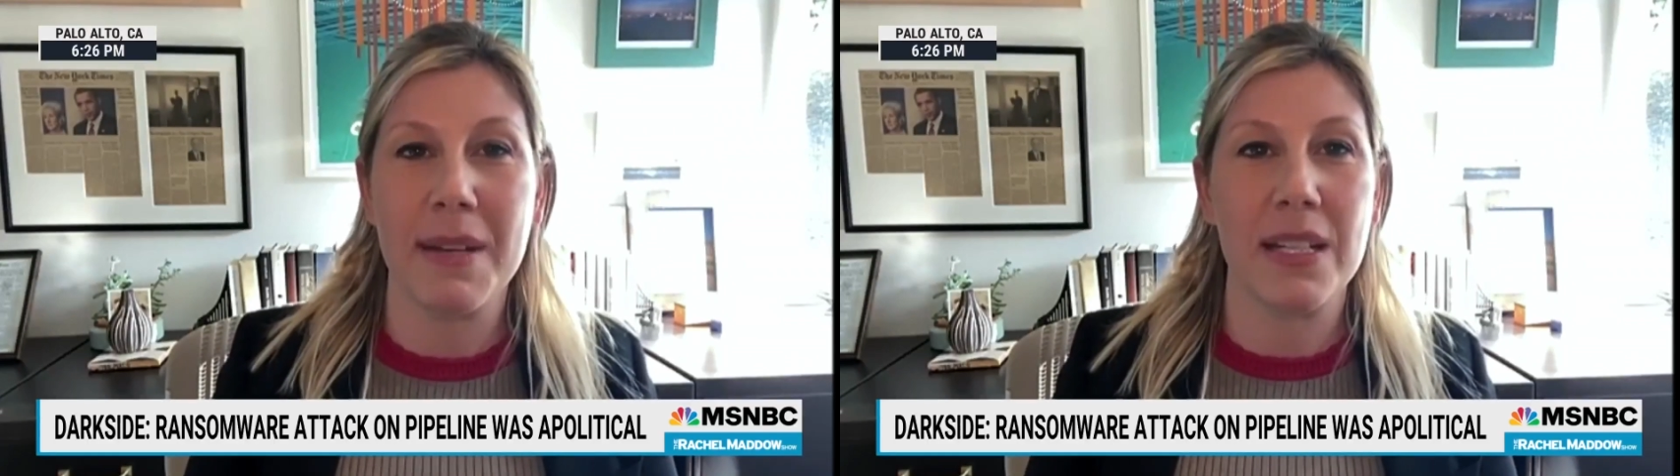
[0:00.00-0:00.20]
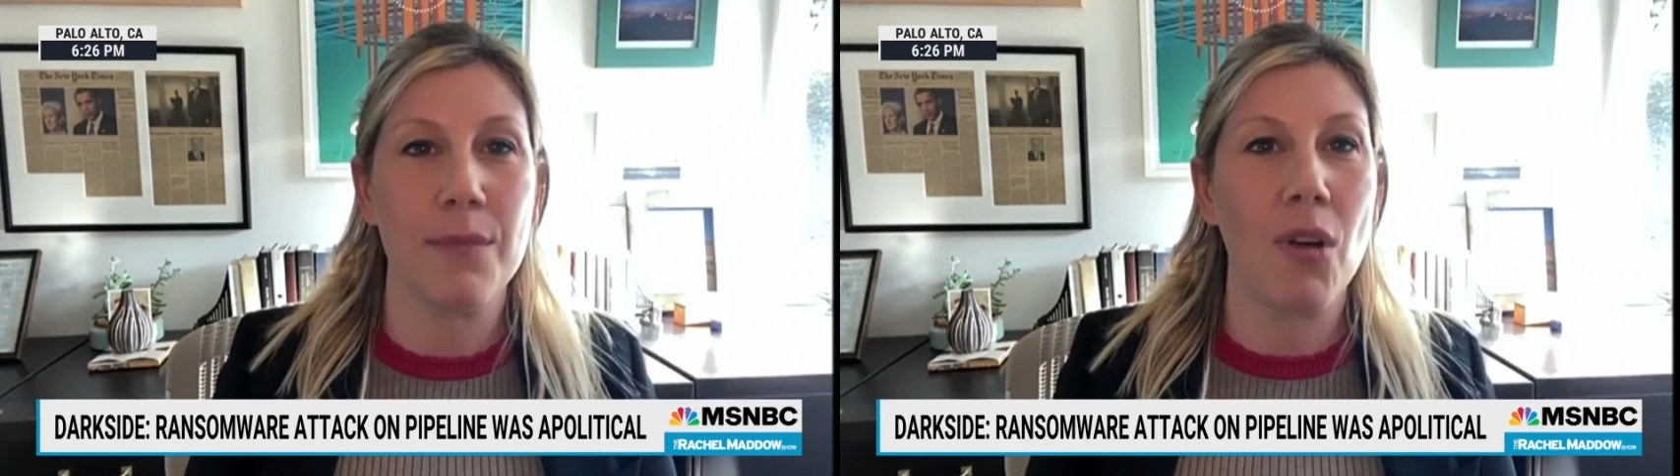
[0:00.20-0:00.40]

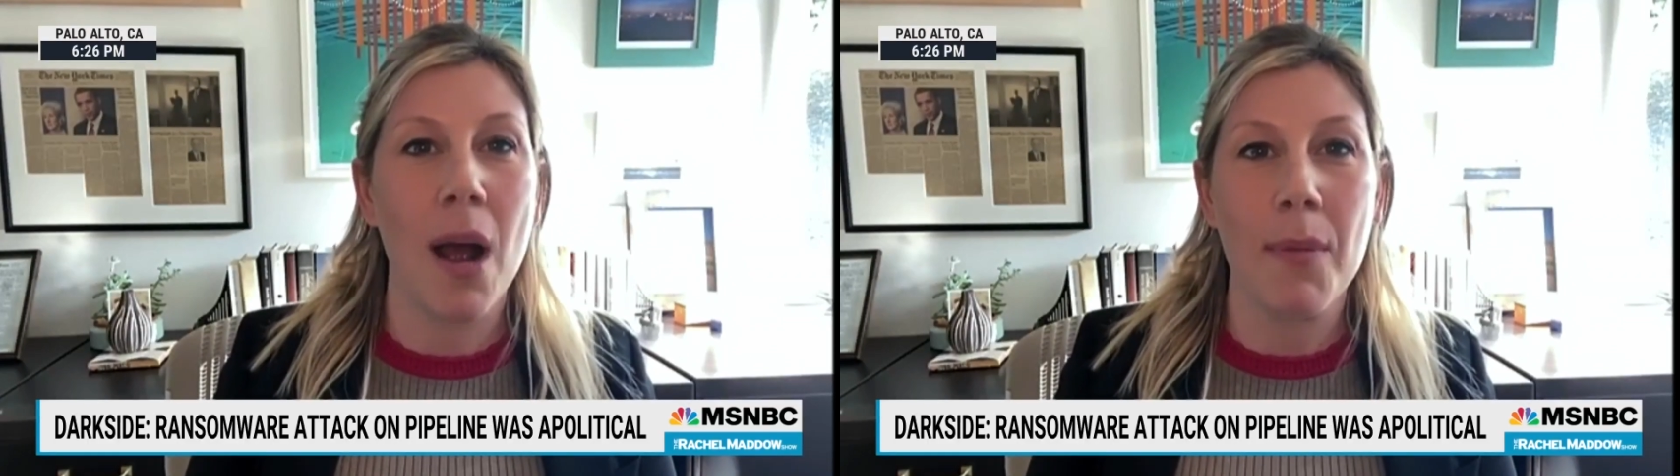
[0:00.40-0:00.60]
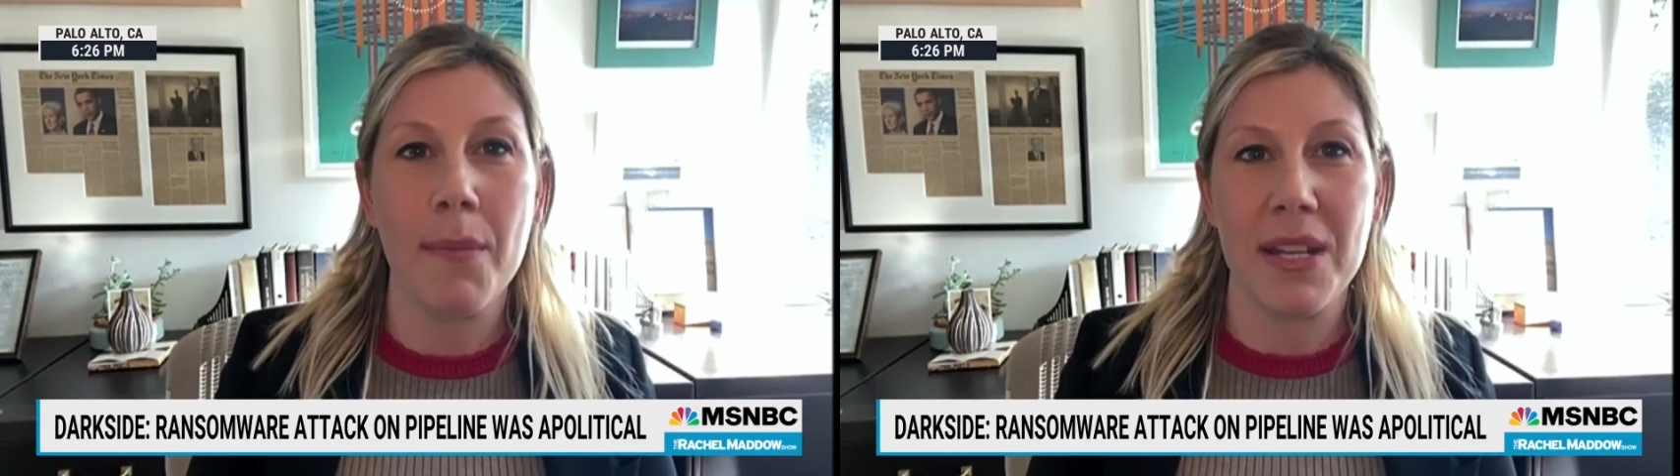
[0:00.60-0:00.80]
because the
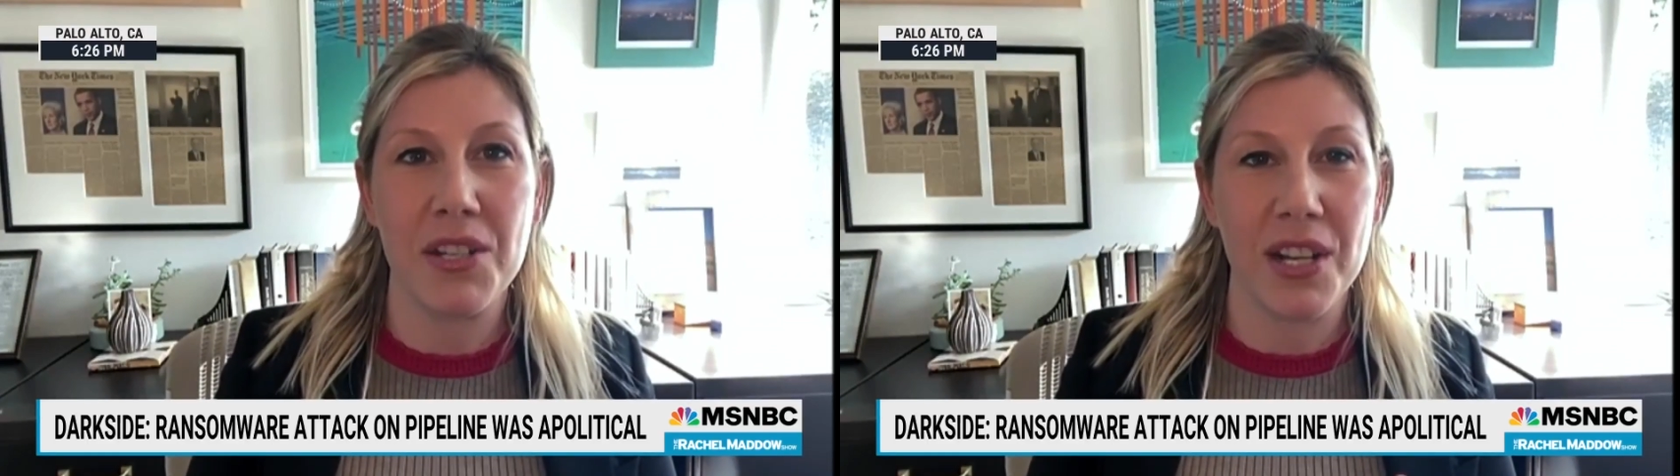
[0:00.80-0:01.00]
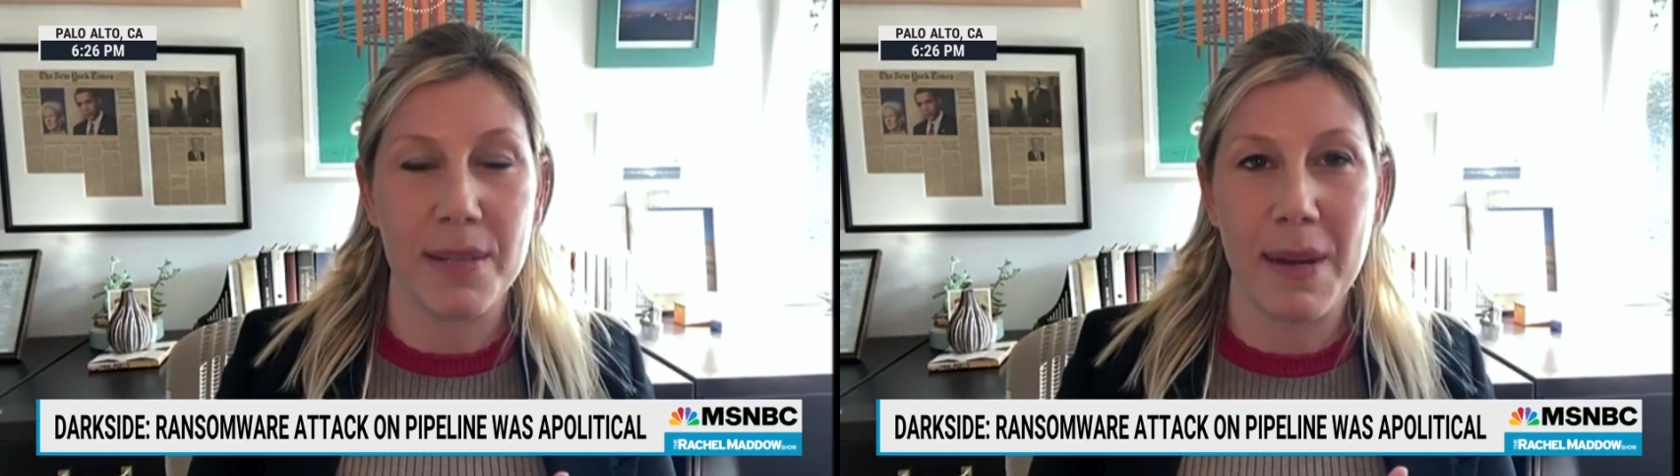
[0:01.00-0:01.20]
problem
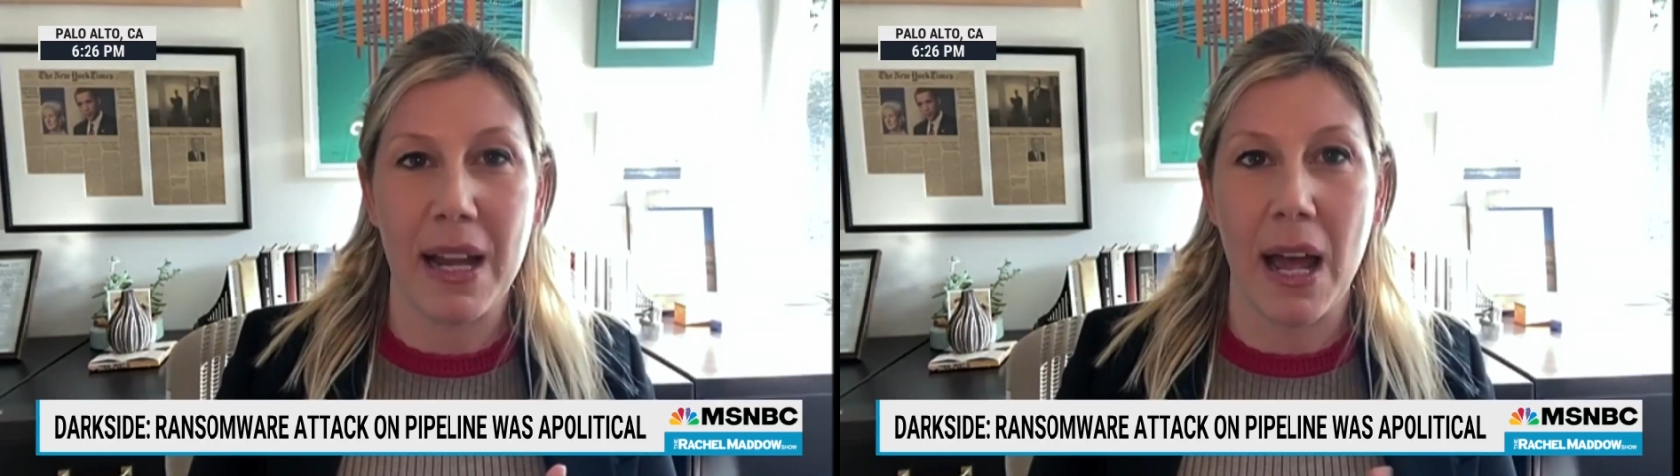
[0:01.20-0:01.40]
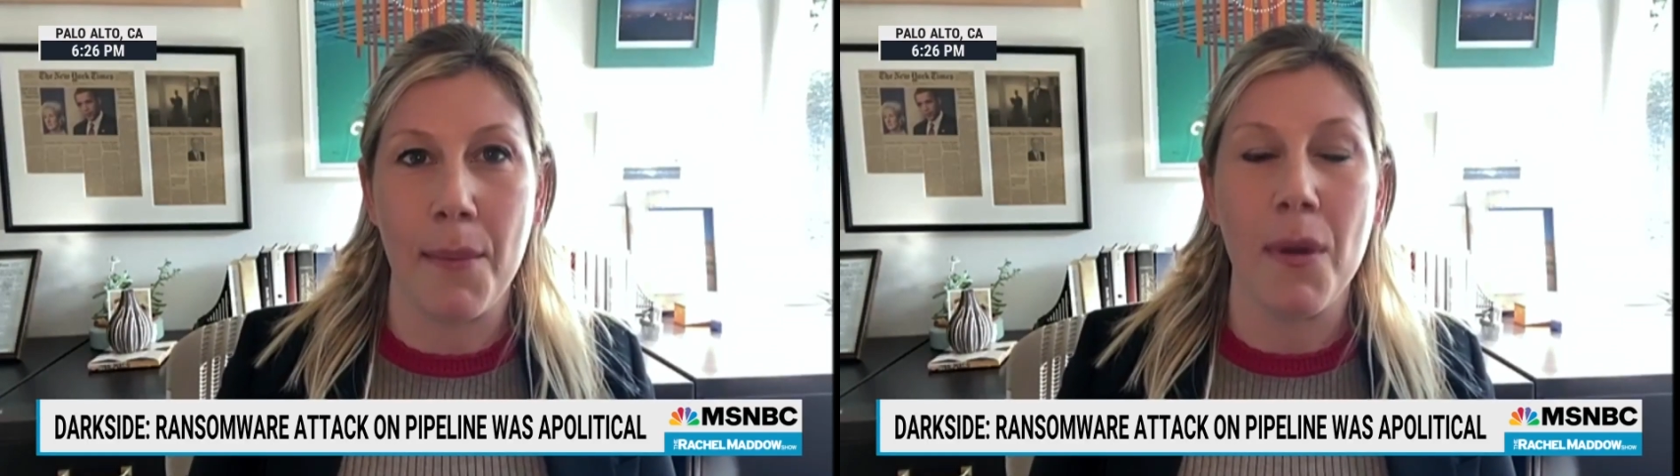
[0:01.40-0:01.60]
has just
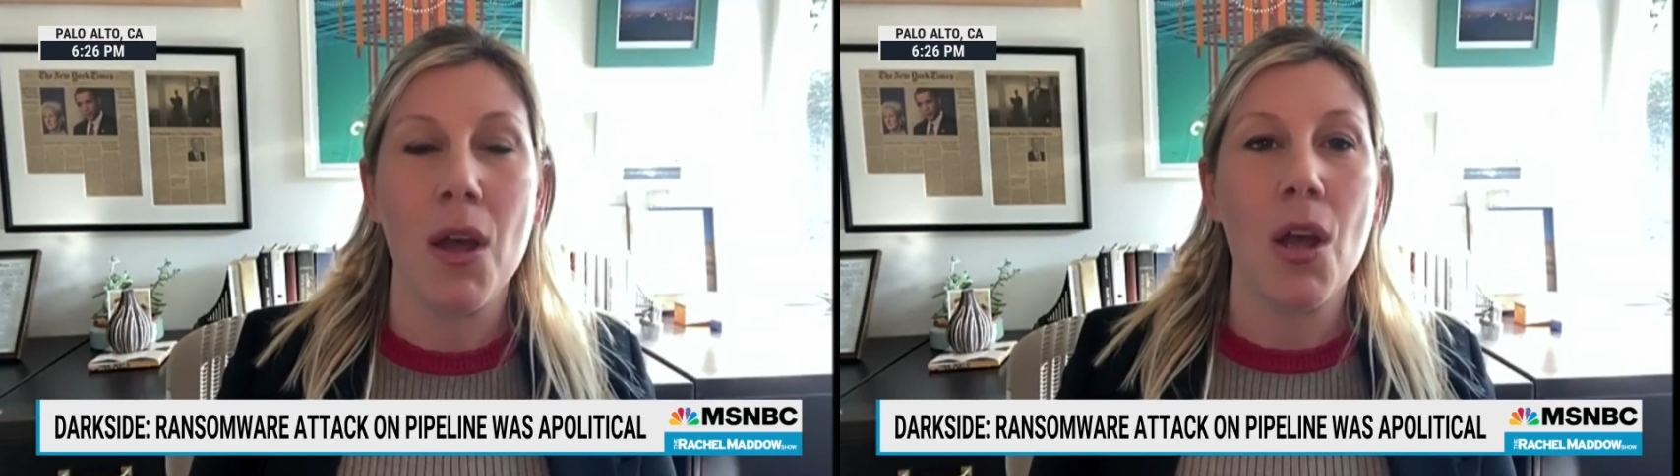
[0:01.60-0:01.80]
become